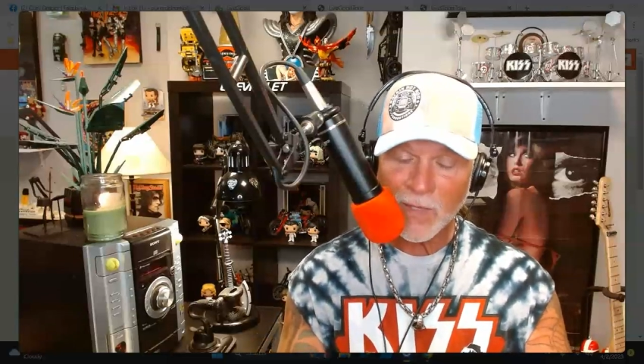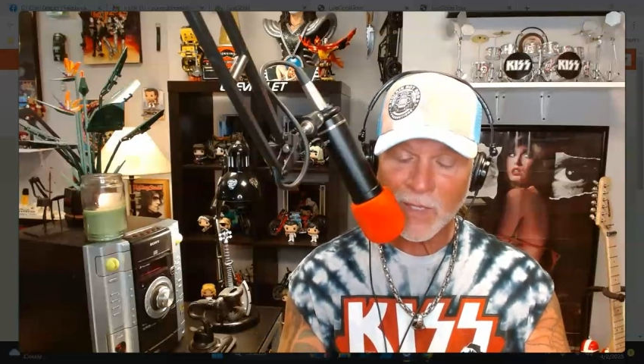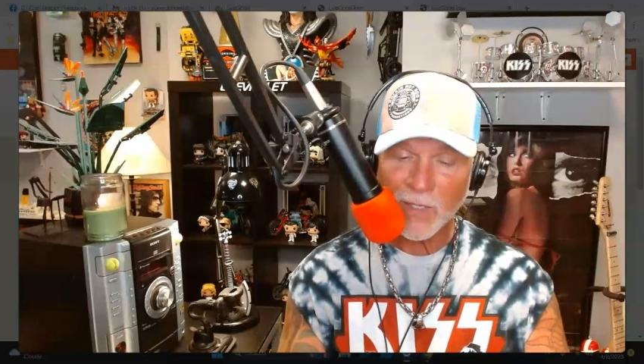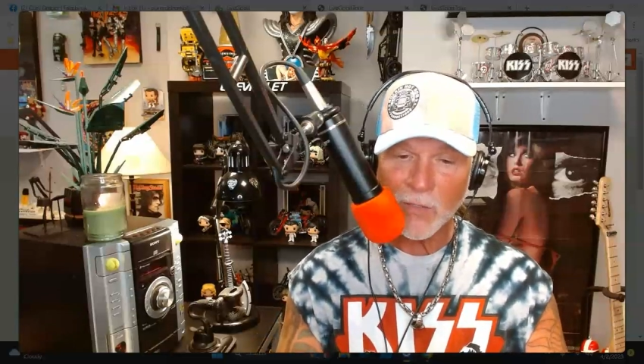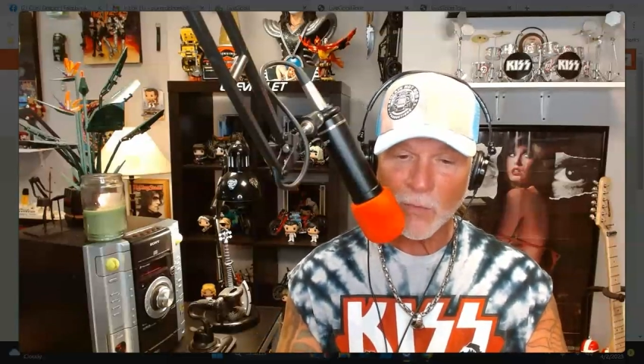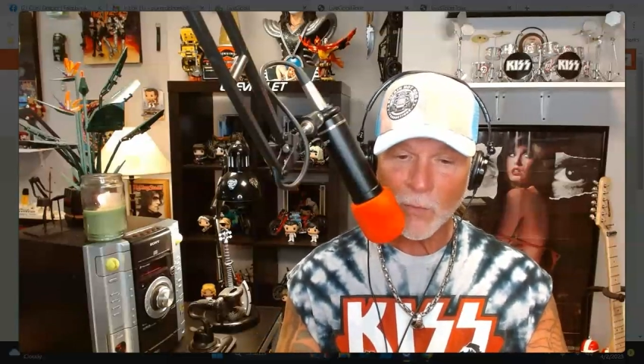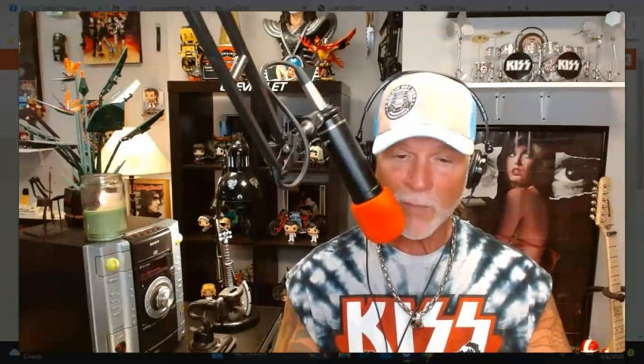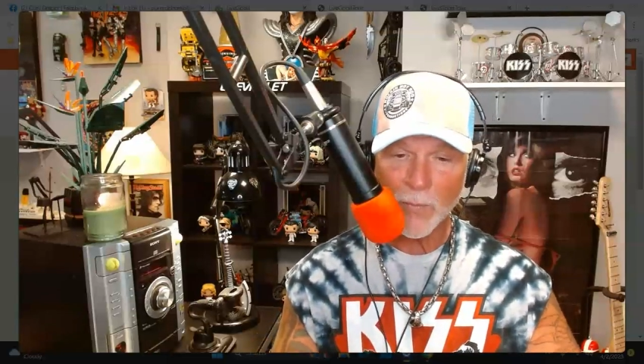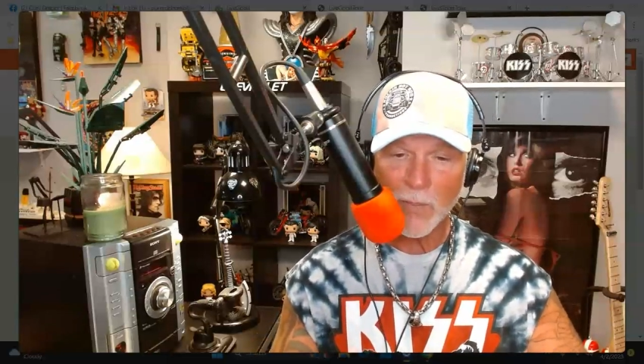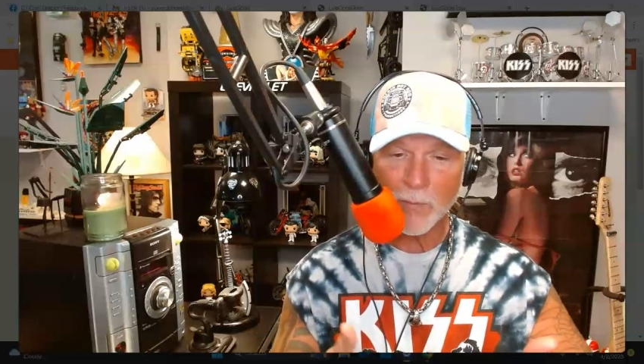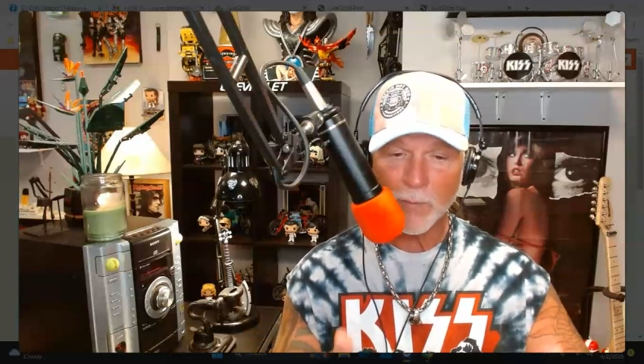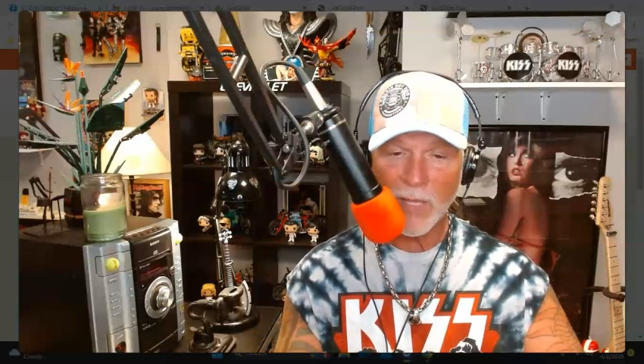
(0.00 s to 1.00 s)
and you want to
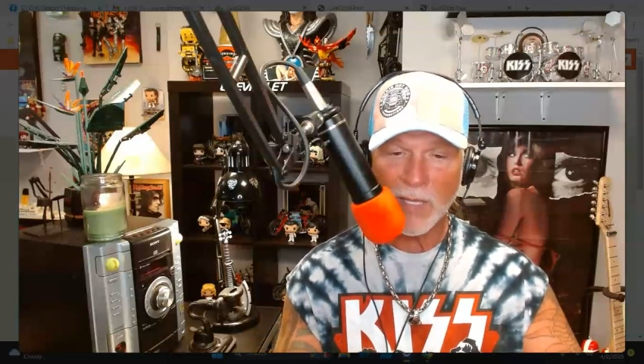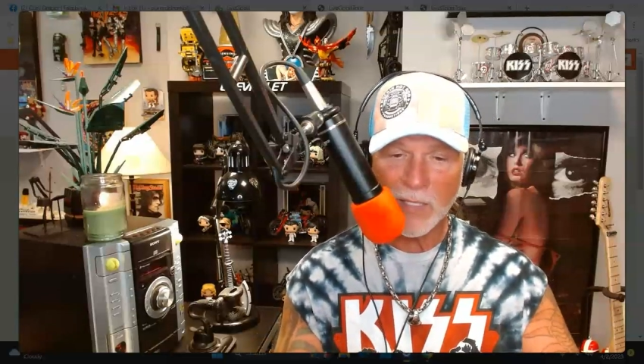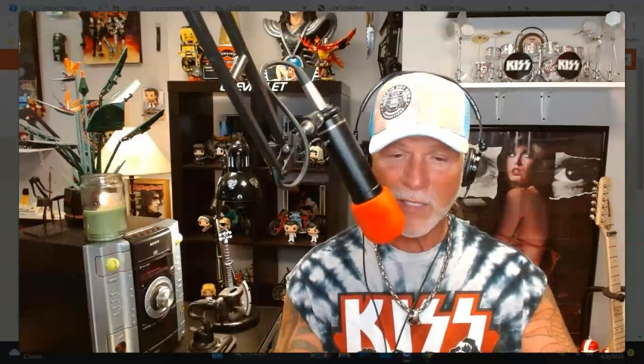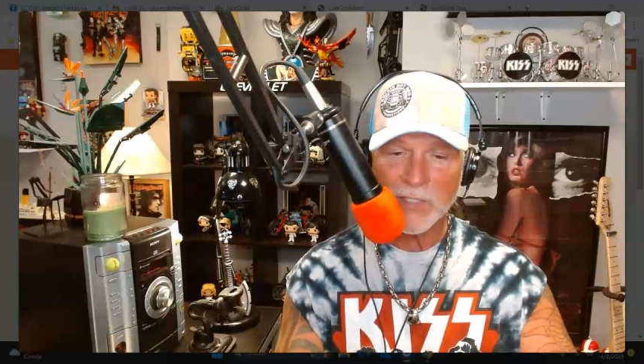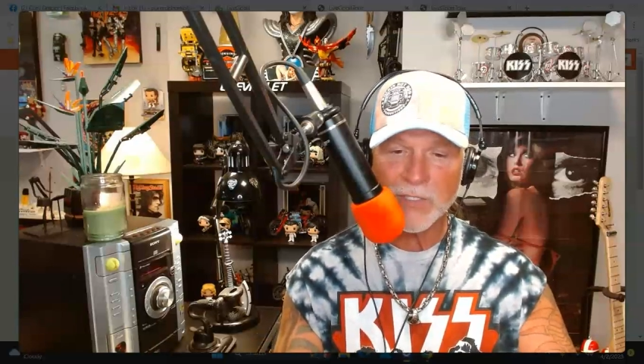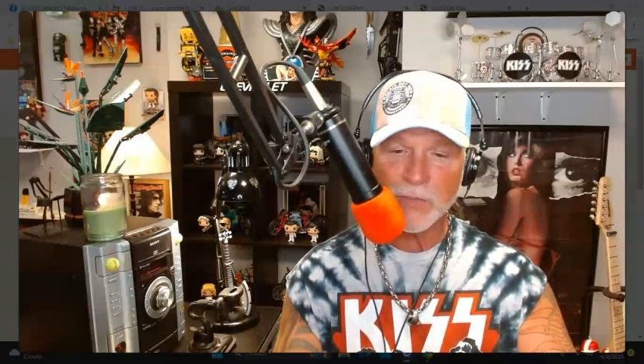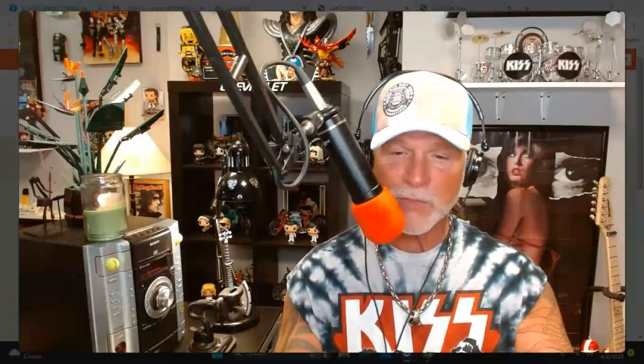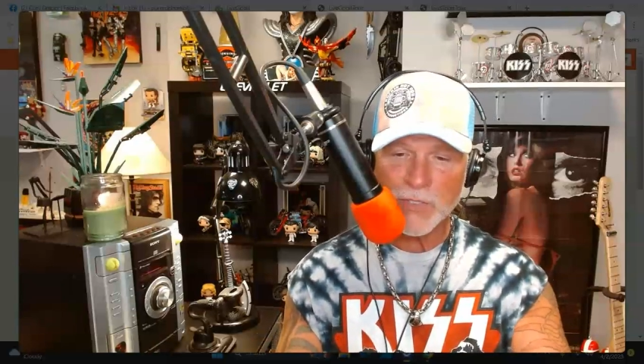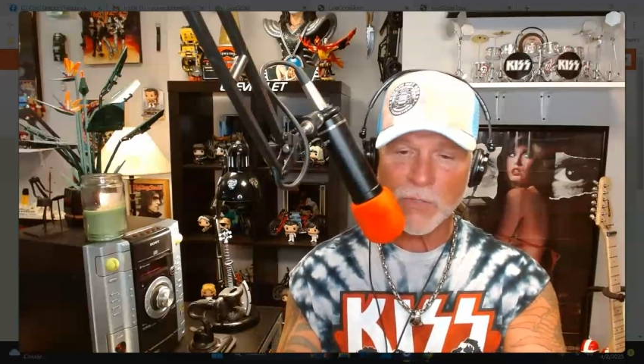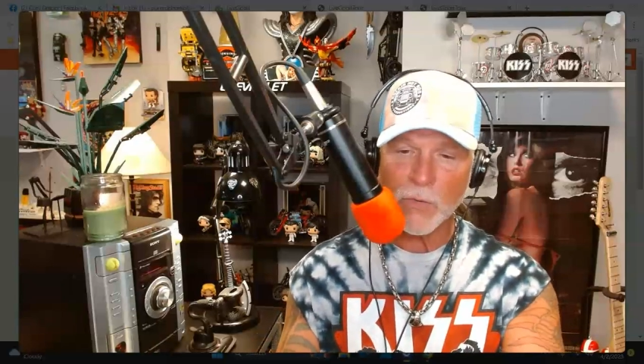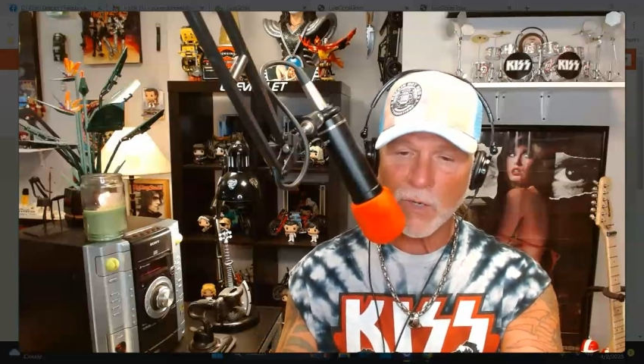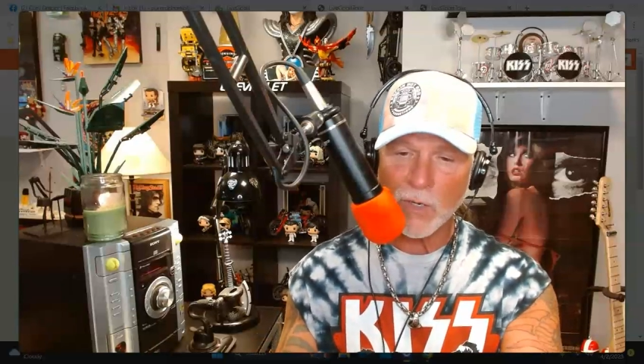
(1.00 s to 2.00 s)
put Peggy Sue
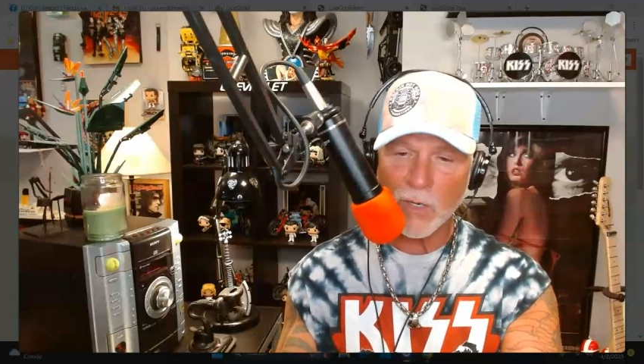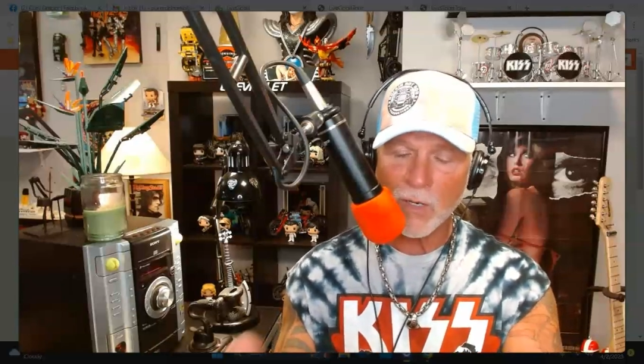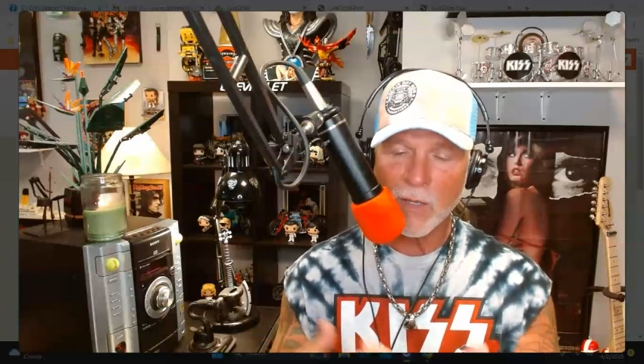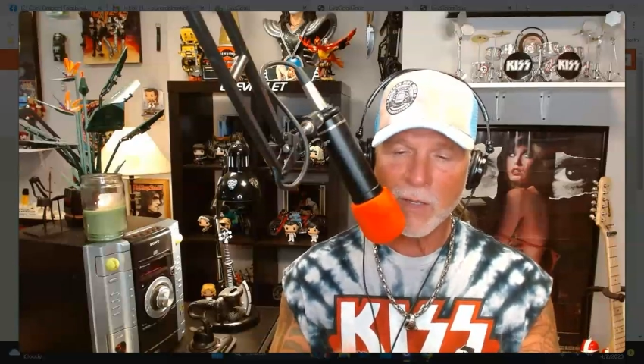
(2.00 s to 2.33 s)
store